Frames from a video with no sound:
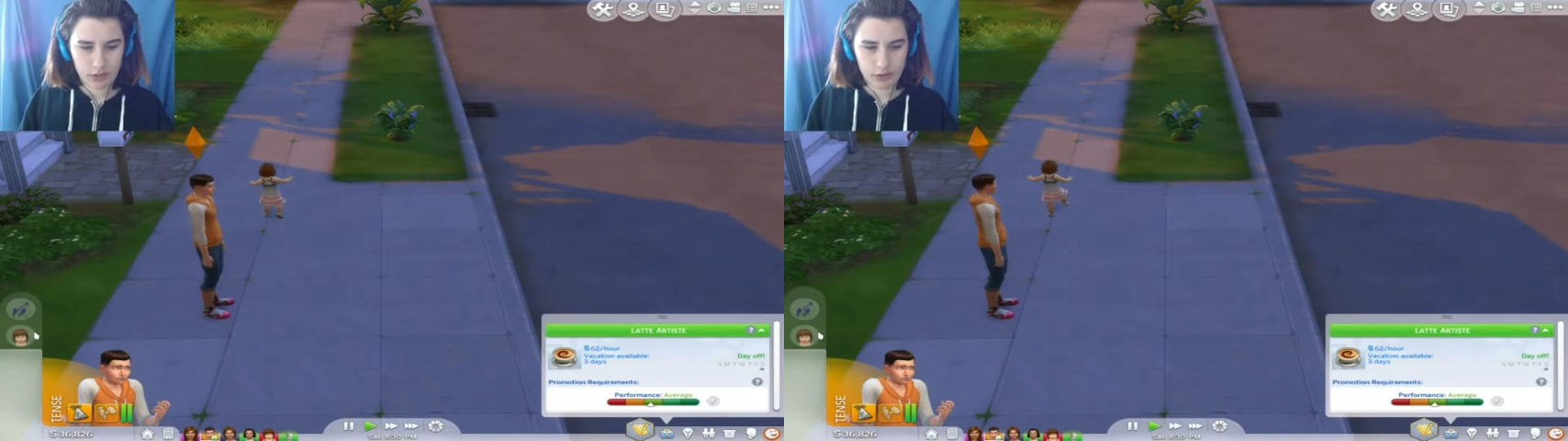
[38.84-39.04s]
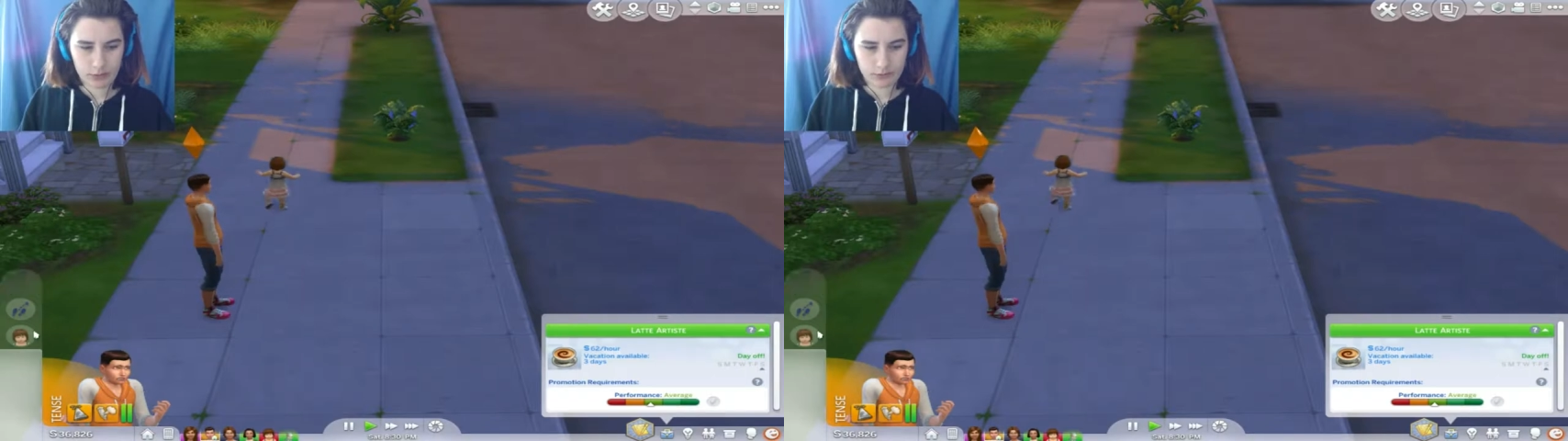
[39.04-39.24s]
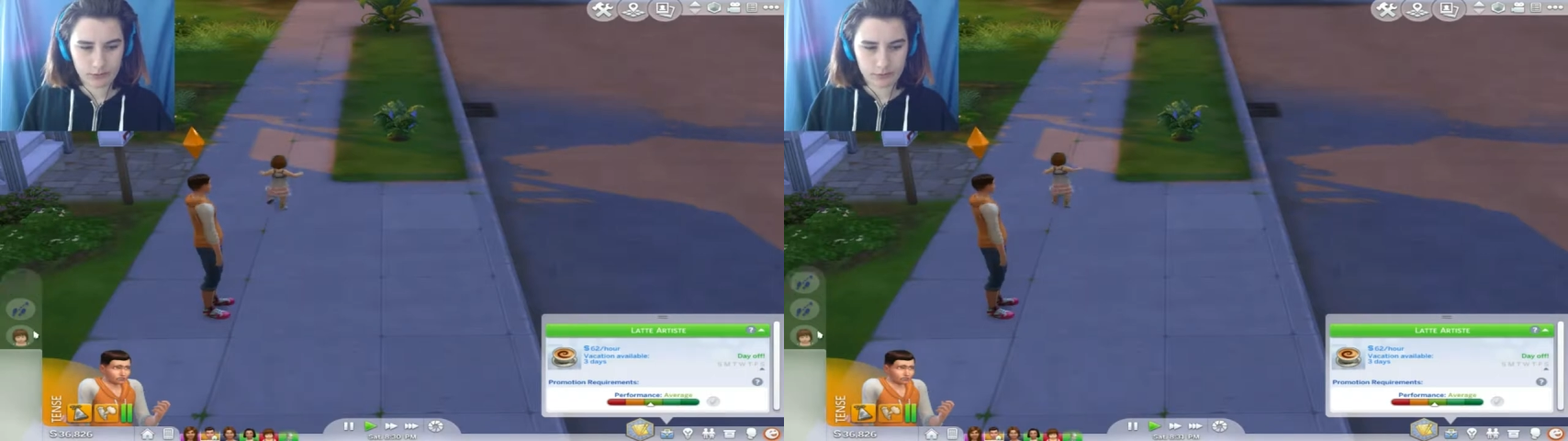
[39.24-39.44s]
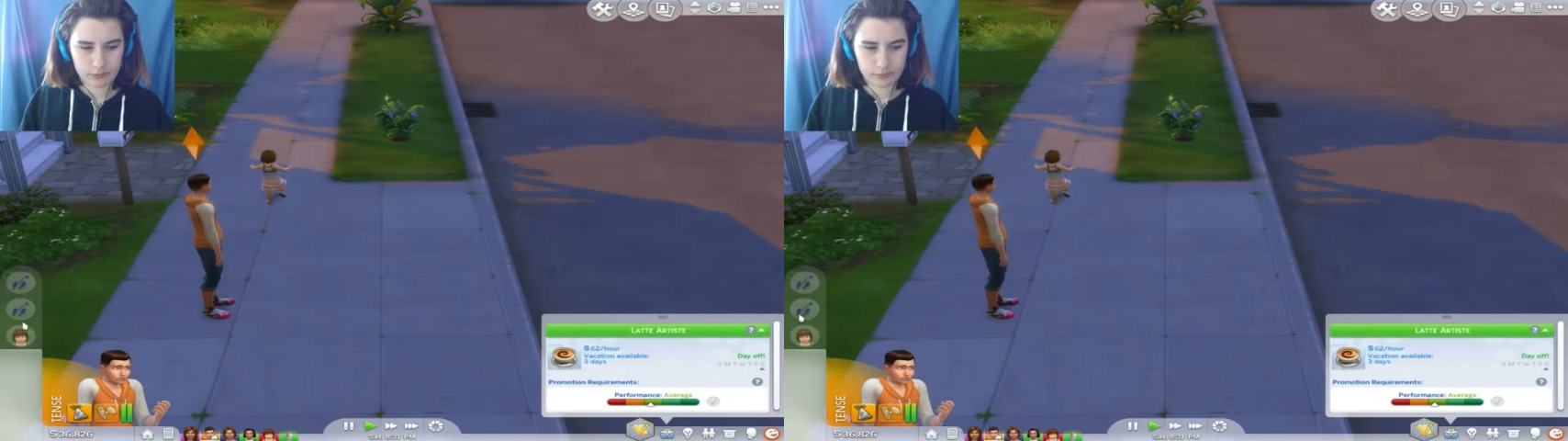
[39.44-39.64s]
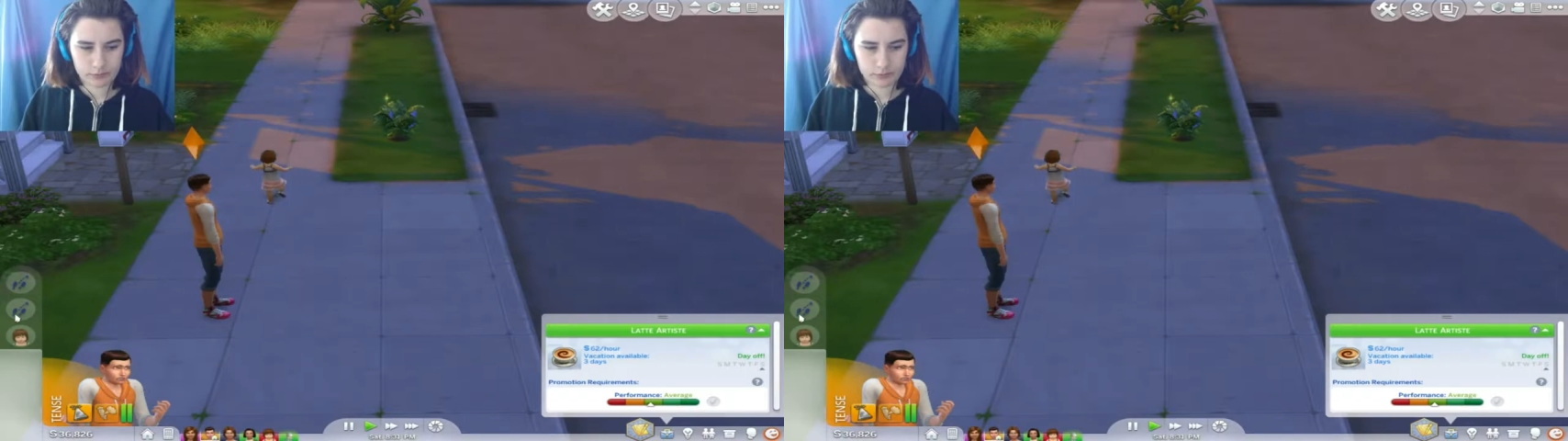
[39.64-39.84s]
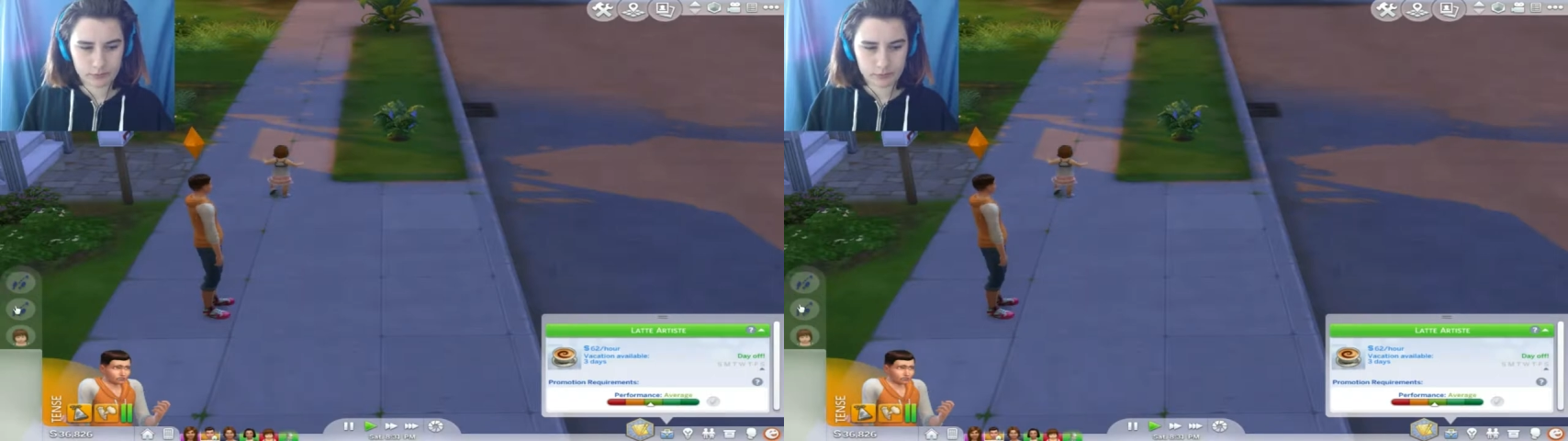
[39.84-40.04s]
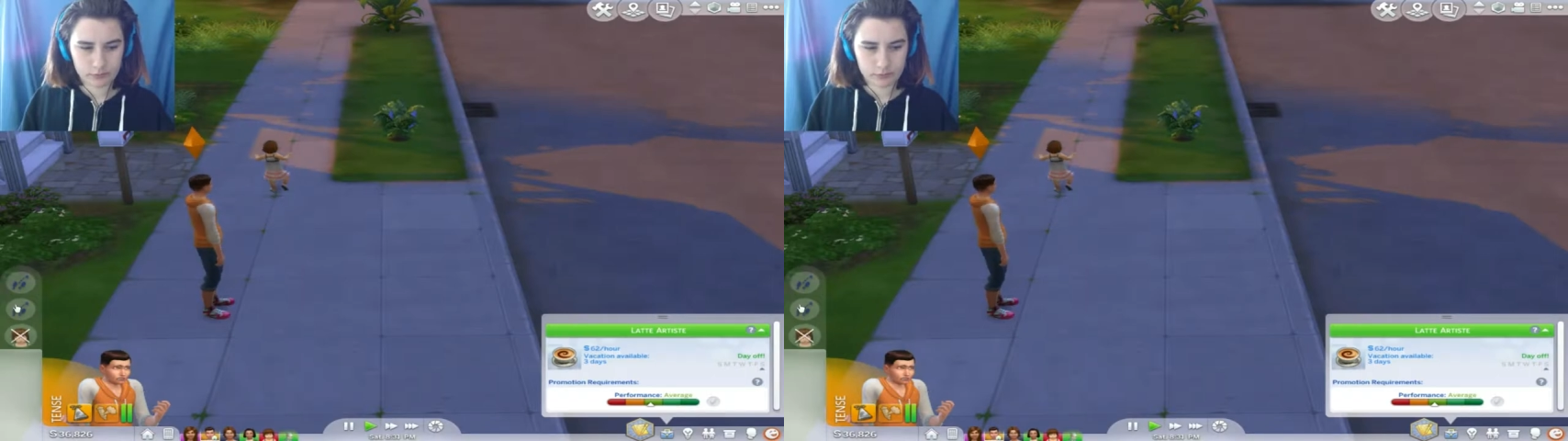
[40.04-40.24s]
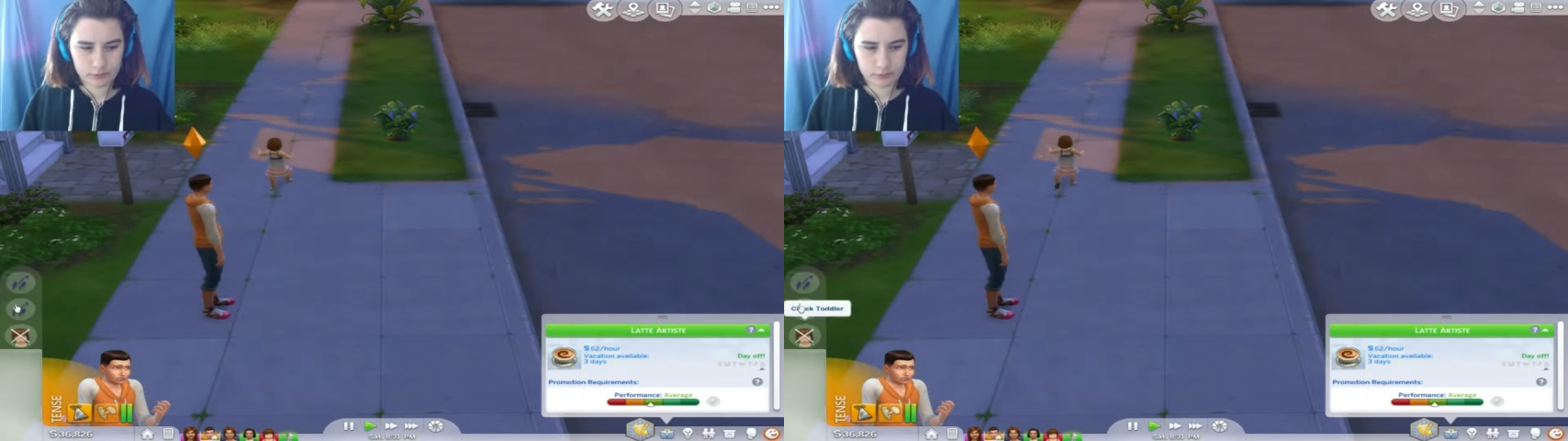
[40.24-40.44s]

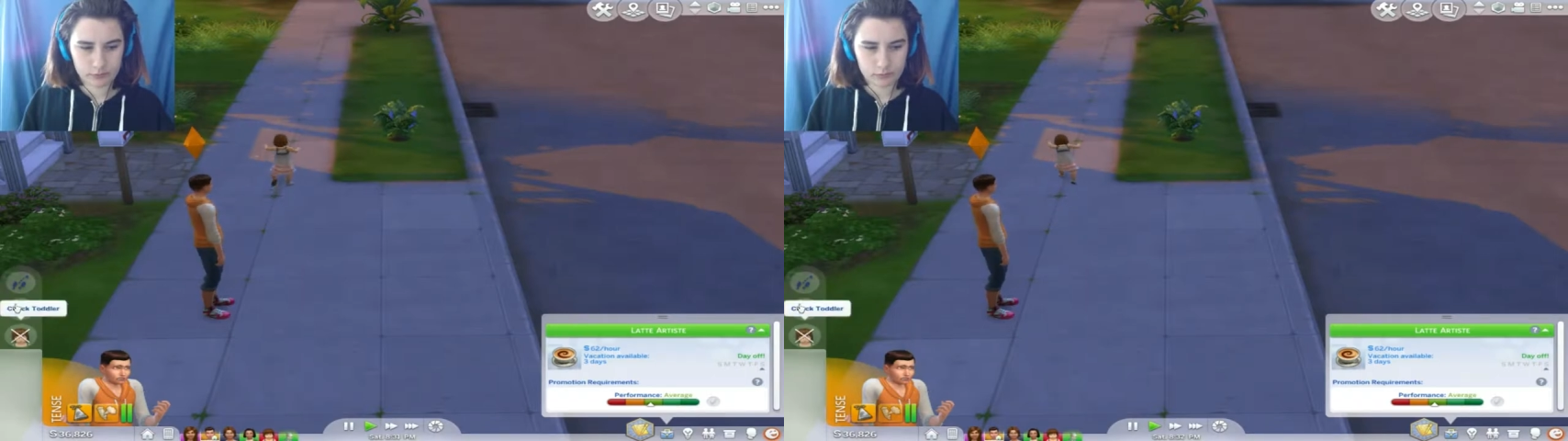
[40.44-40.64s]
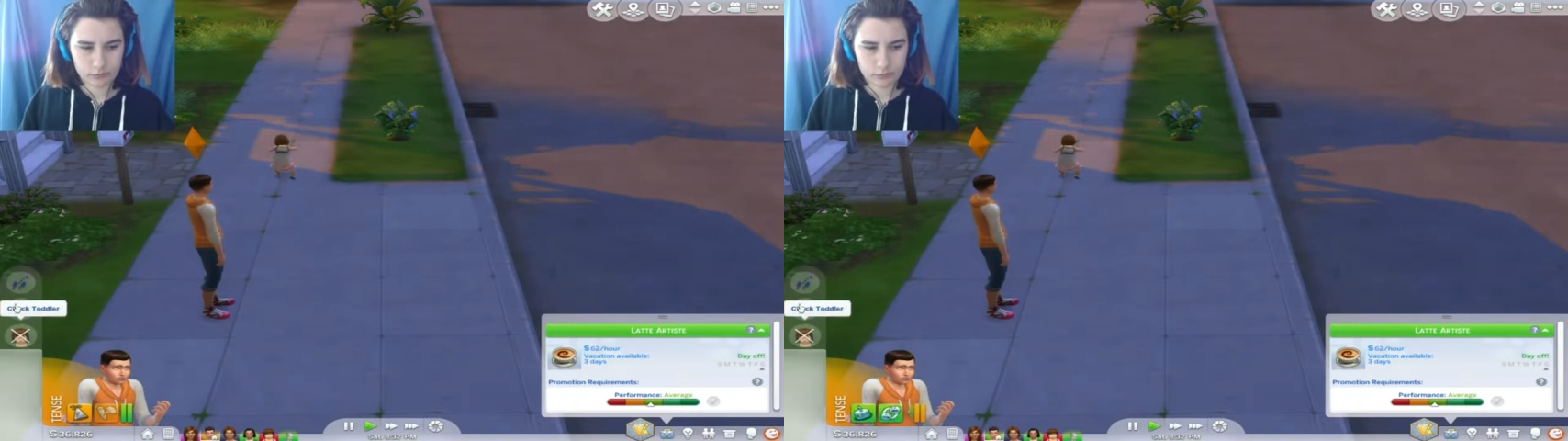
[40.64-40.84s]
Nothing is said.